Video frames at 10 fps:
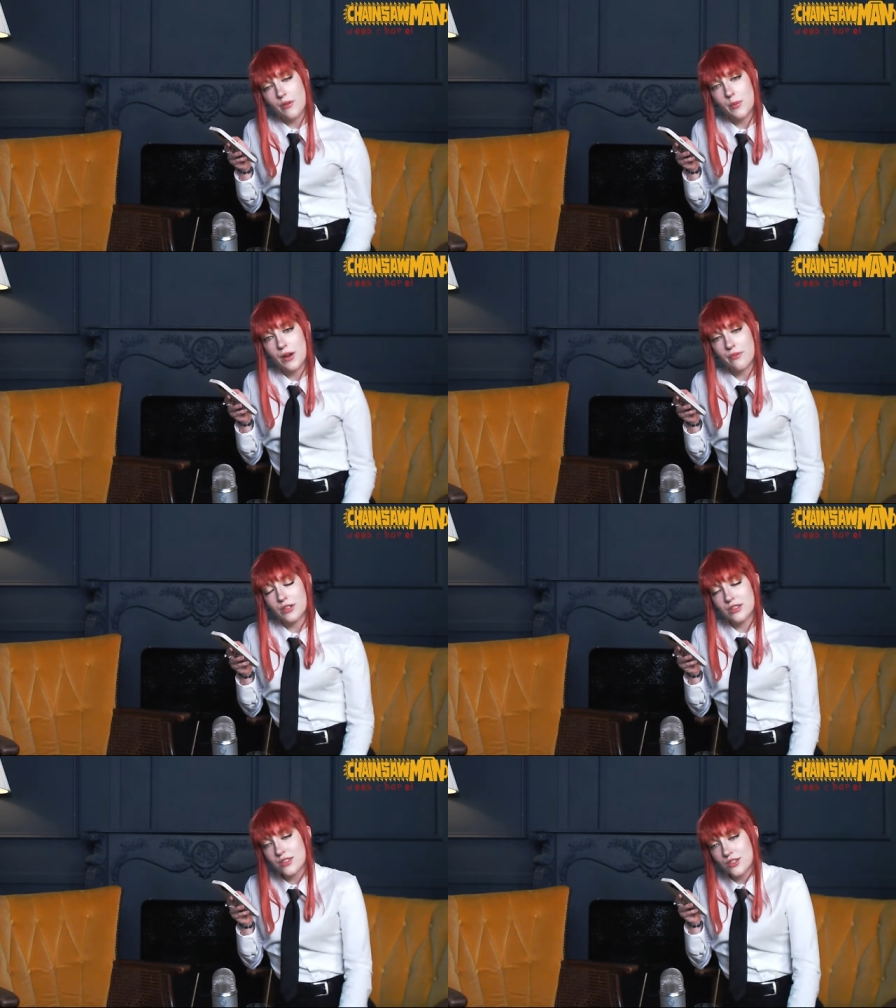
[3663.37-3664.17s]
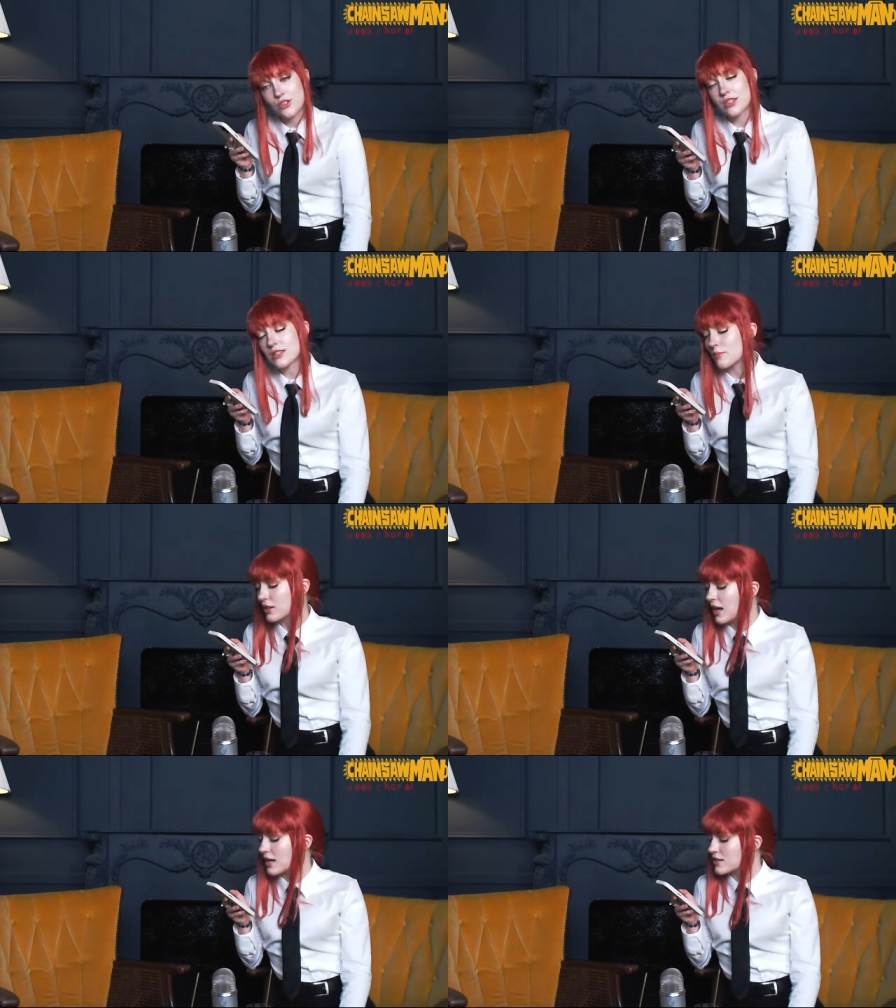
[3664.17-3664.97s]
a preference, just
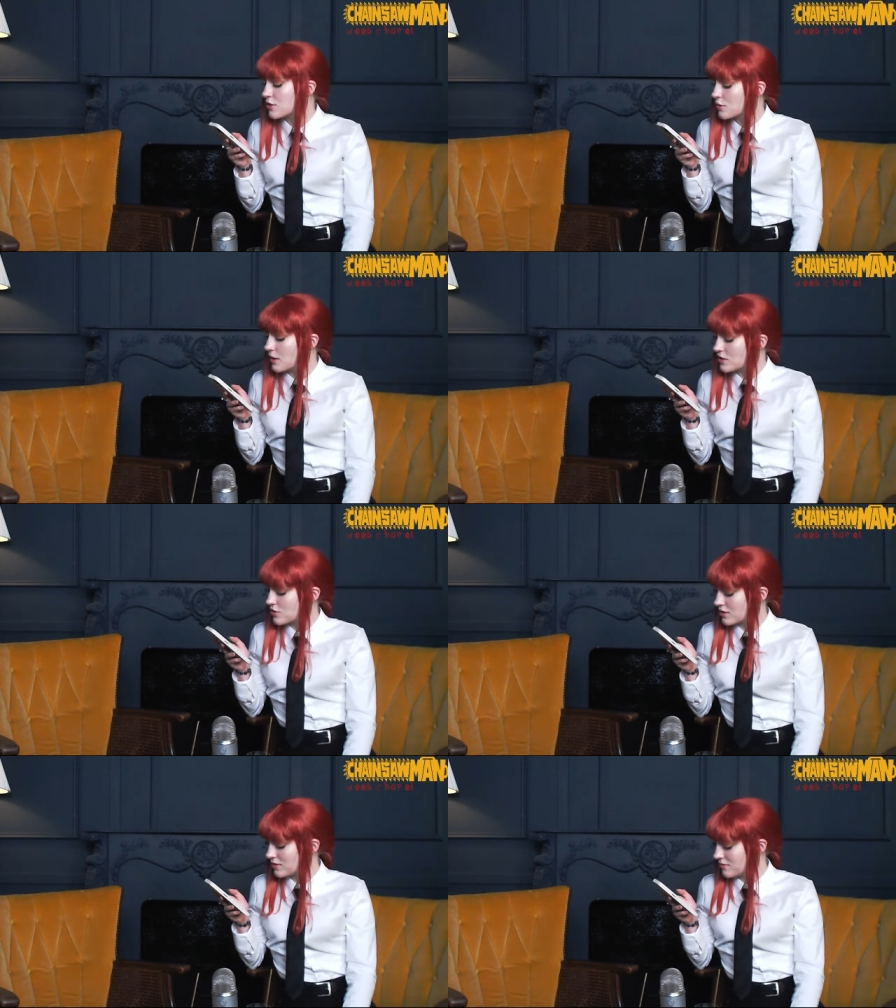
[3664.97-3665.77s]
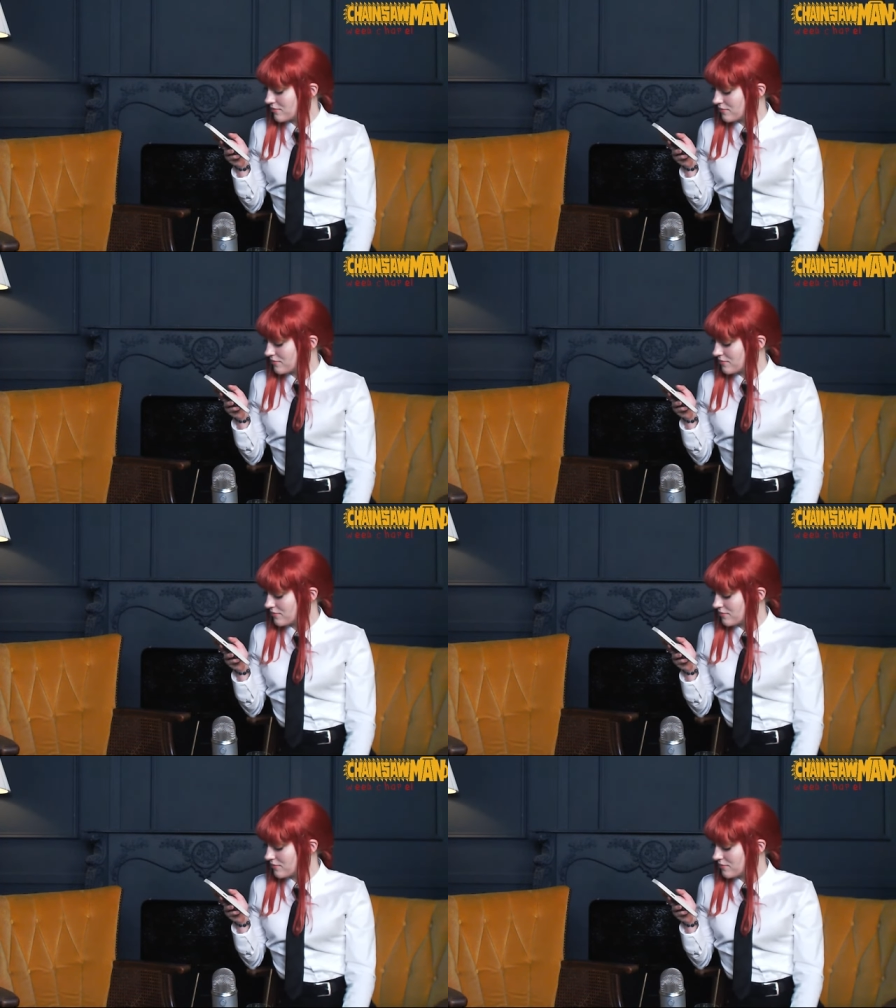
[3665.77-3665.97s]
simply ask your question.